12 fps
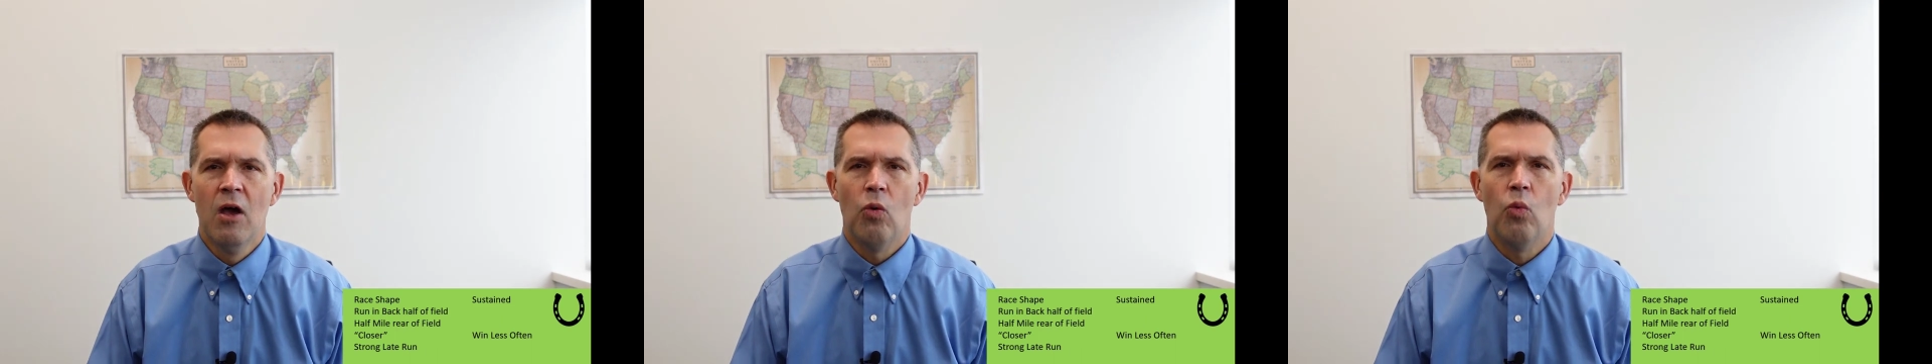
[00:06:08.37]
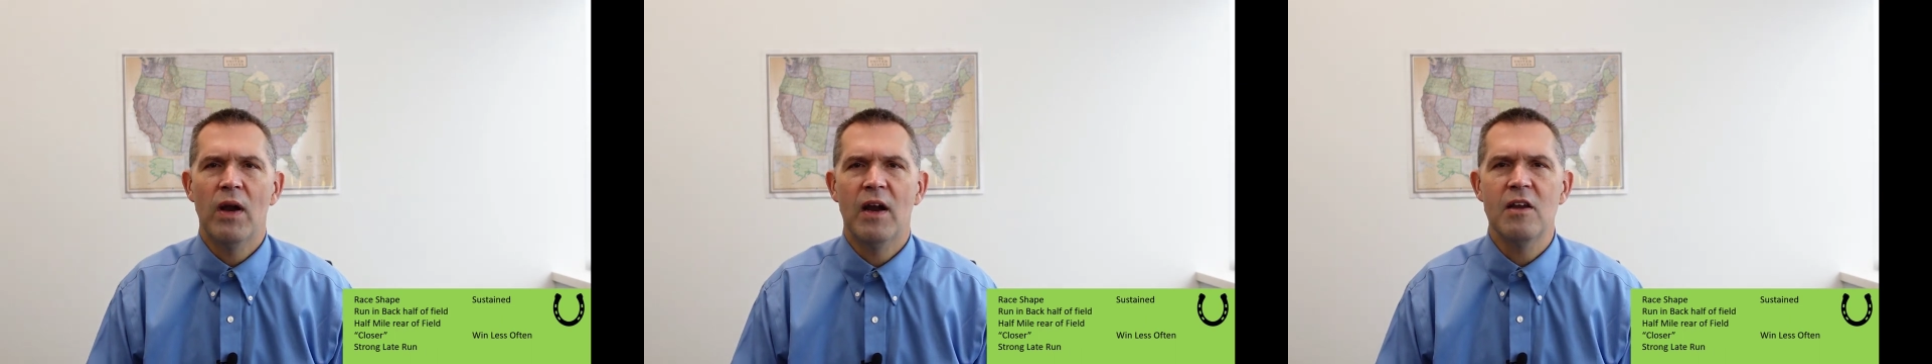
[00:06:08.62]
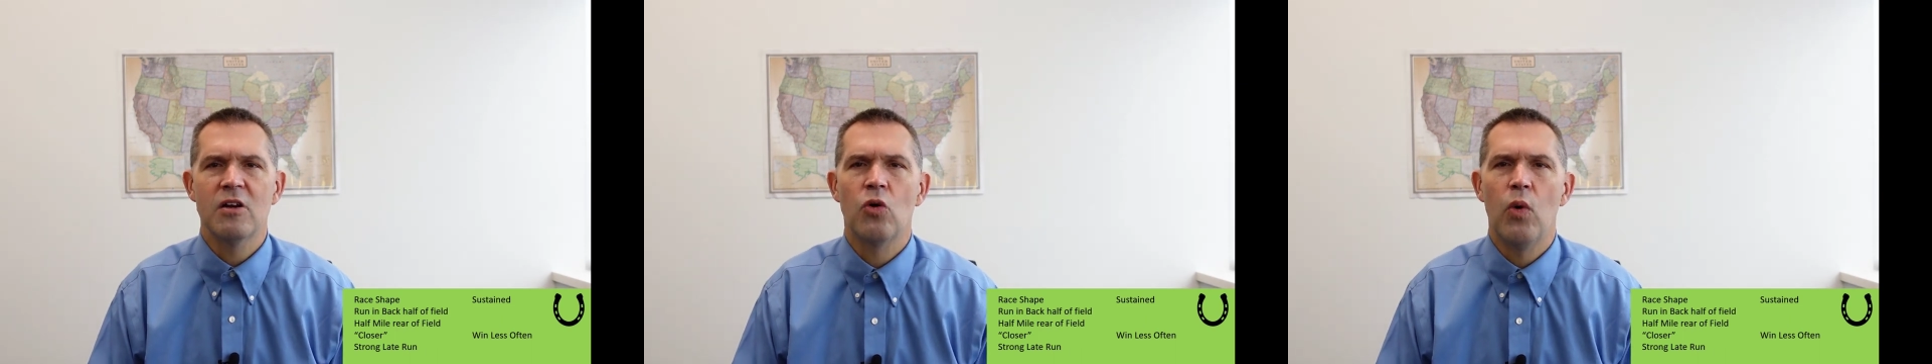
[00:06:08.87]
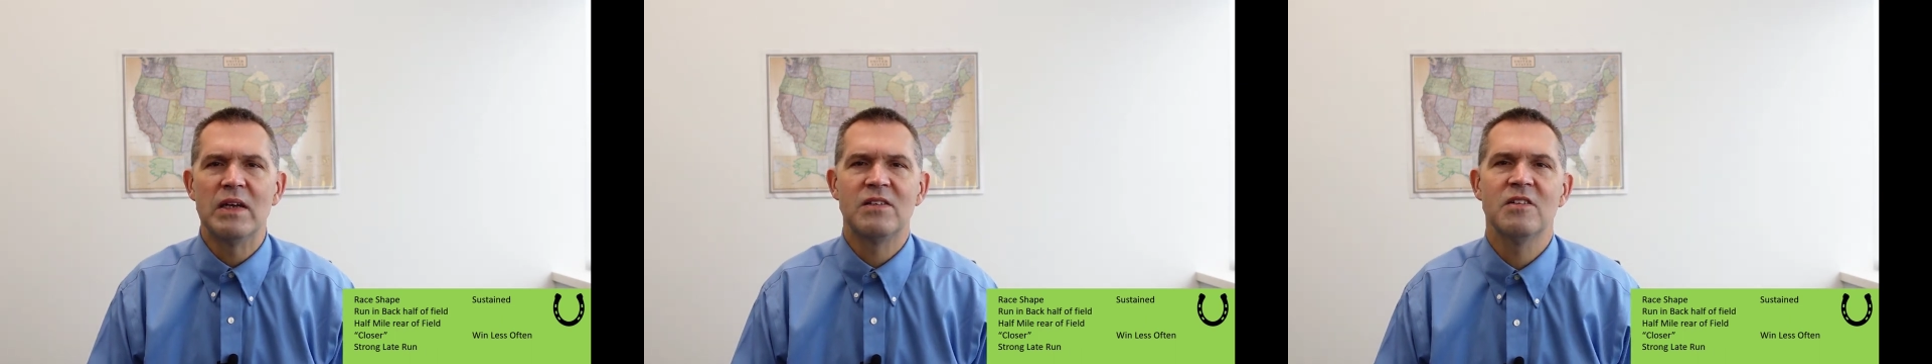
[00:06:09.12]
What are your
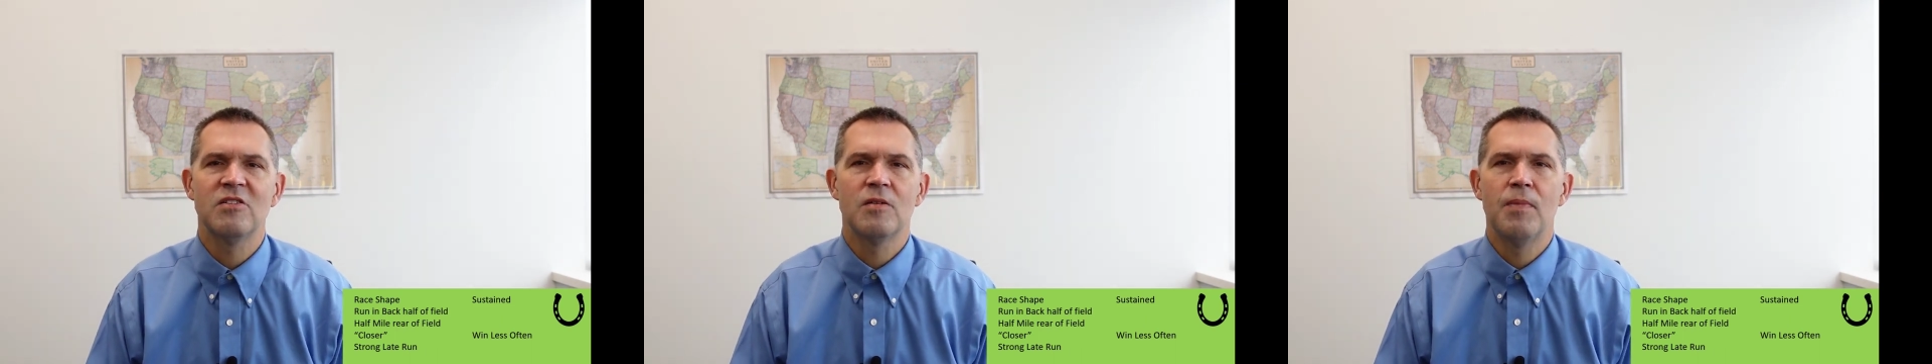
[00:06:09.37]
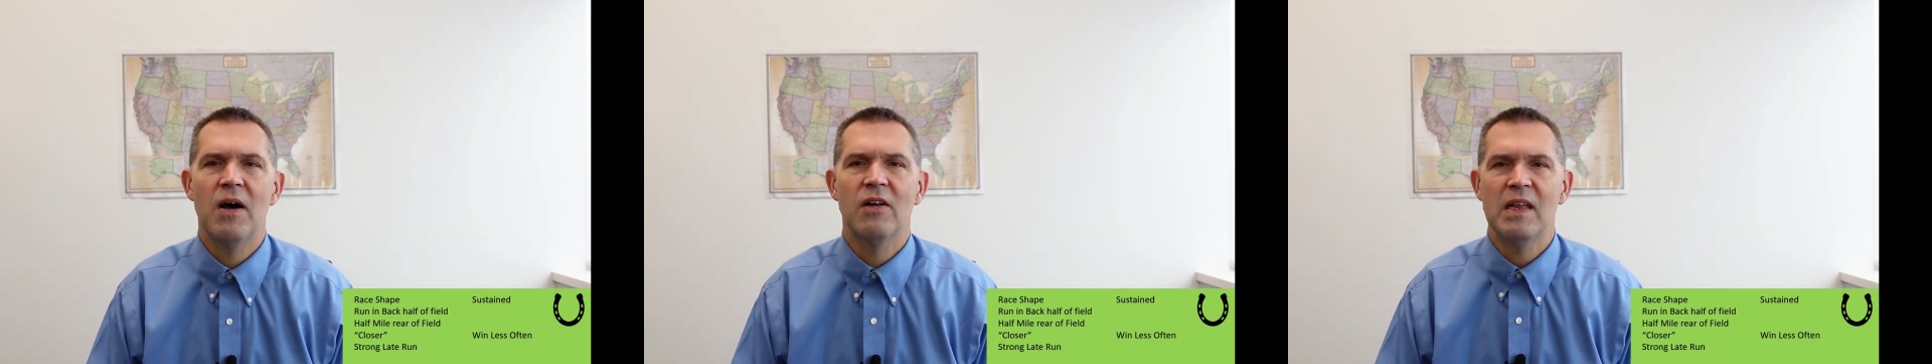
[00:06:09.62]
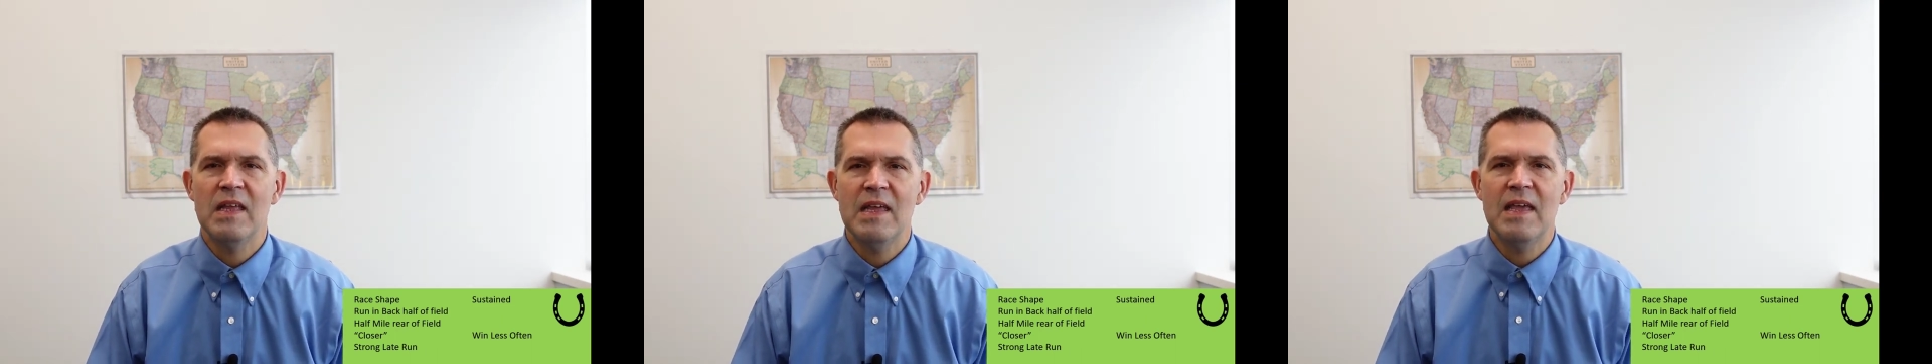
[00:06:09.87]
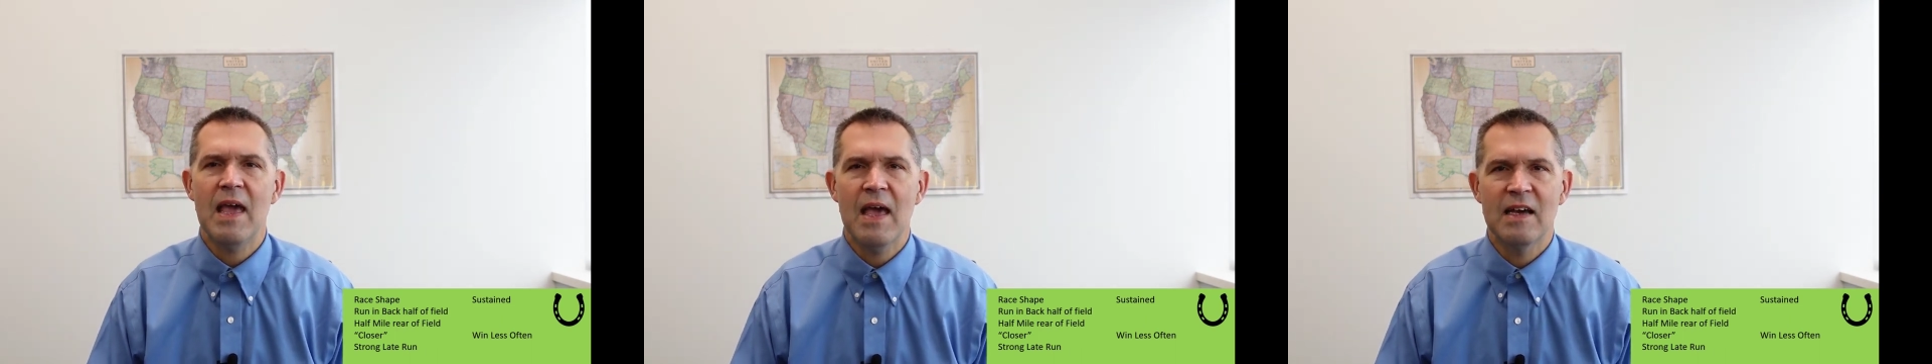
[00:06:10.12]
questions about
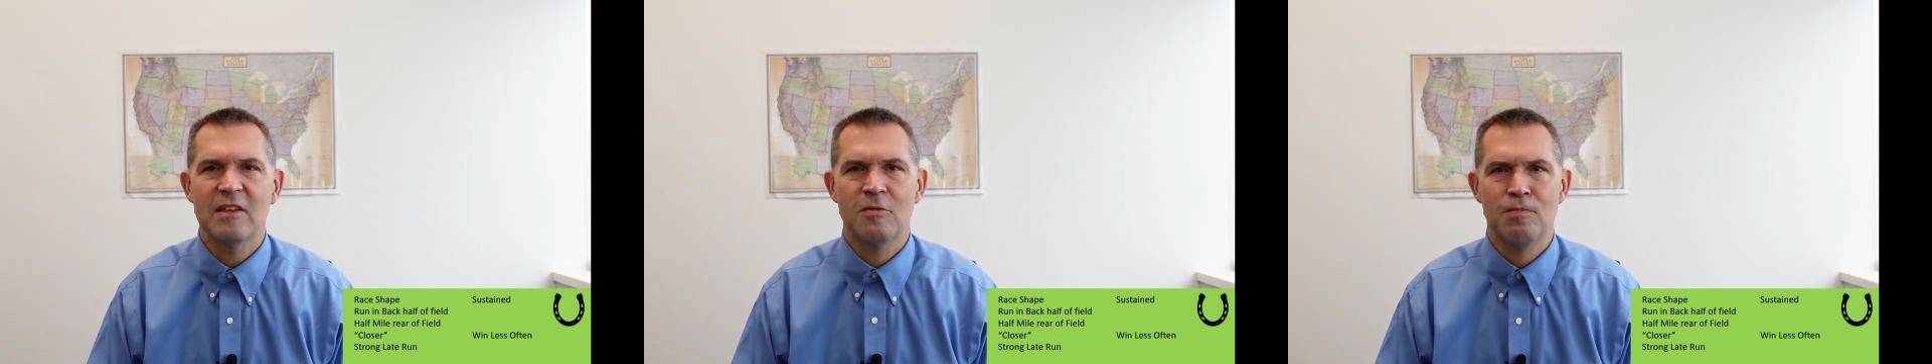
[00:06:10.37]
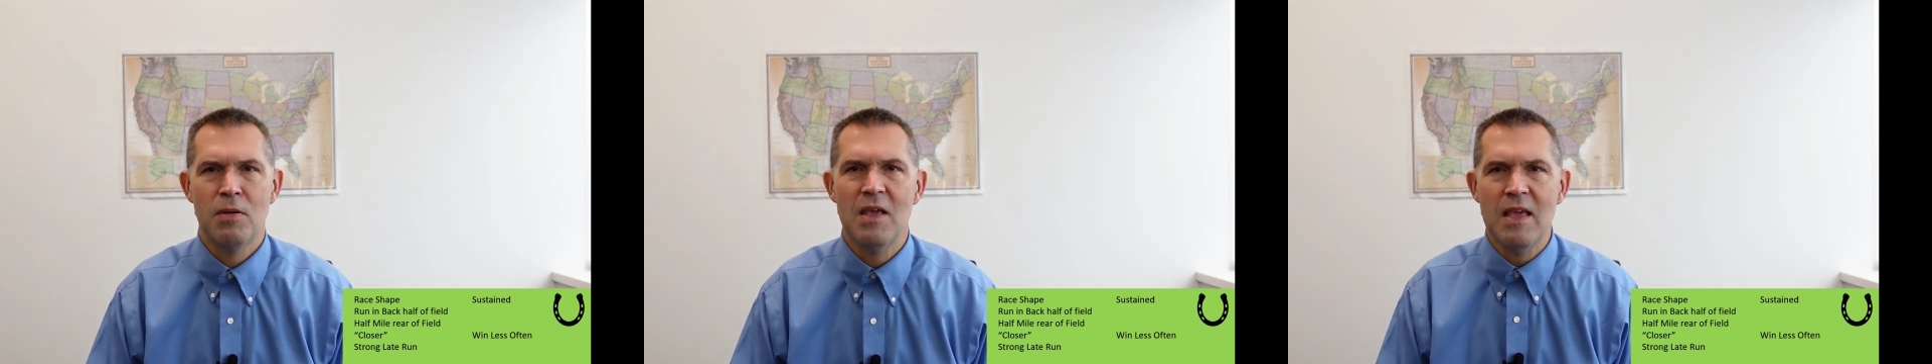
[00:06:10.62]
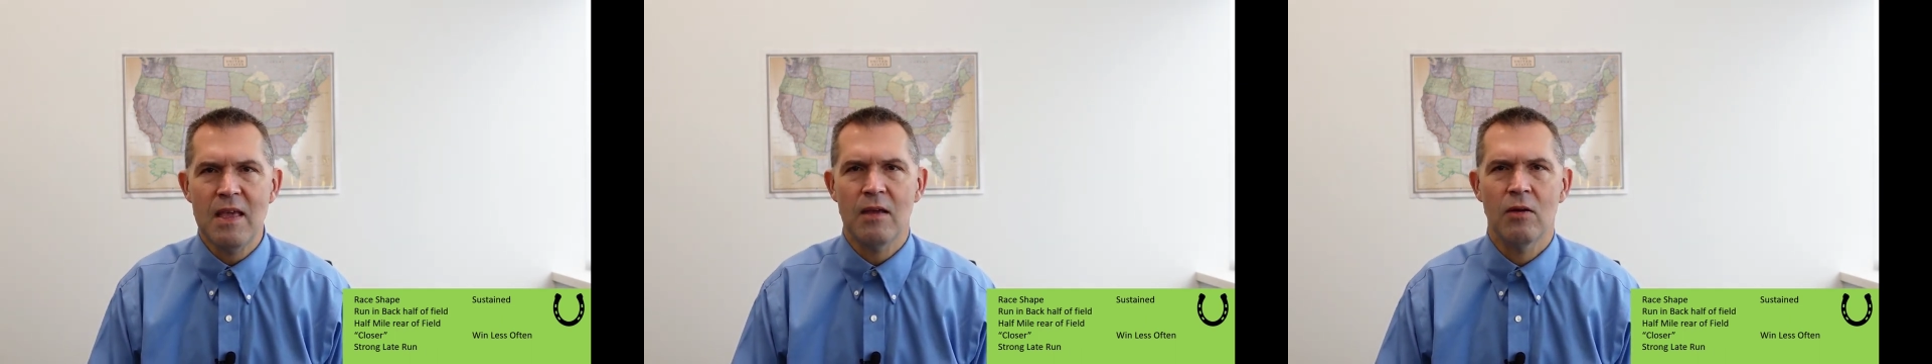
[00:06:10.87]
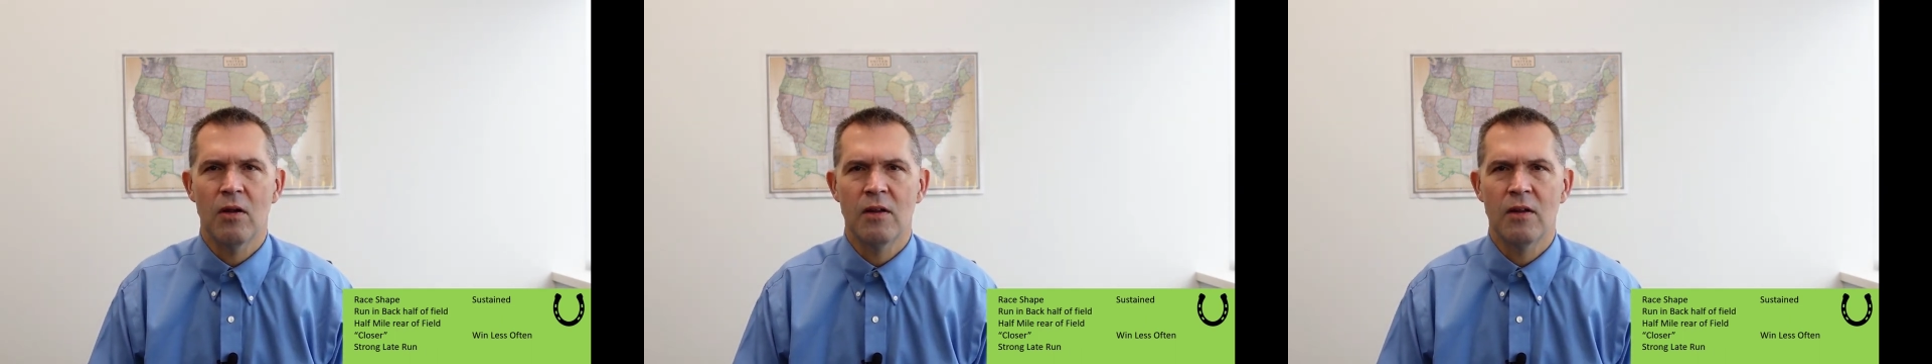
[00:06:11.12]
ESP?